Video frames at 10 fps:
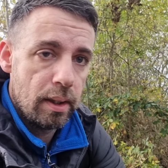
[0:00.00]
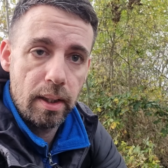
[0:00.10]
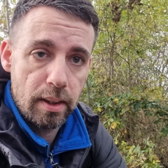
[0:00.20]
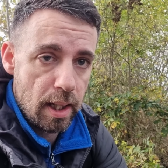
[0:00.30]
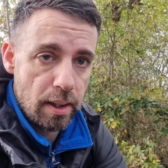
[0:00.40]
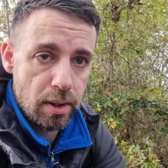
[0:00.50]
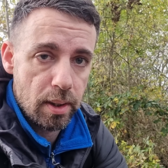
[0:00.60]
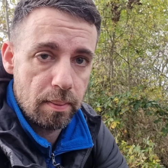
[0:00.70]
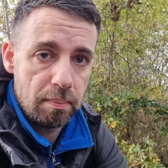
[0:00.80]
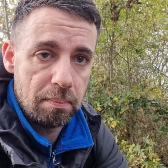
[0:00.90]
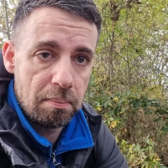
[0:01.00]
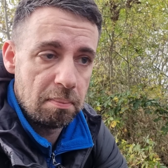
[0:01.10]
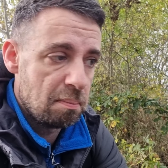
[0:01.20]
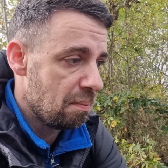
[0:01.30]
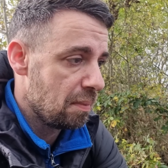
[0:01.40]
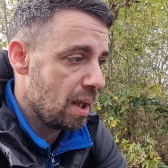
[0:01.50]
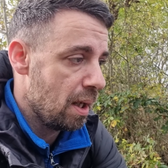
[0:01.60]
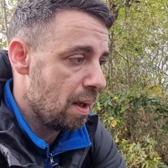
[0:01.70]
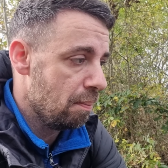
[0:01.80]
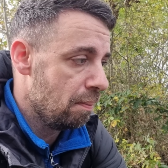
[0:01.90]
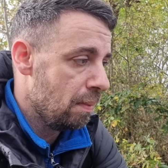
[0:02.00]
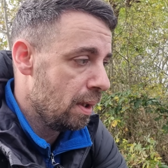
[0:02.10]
is texture, and